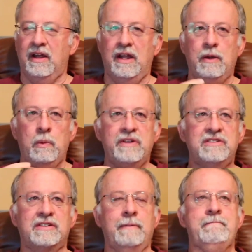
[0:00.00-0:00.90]
It
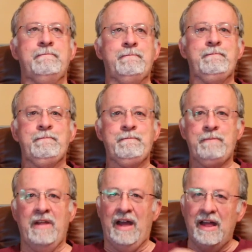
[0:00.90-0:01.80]
was,
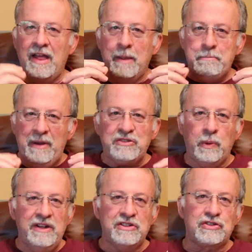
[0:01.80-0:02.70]
best
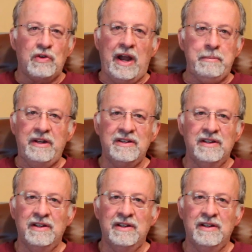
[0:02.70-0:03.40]
way to describe it,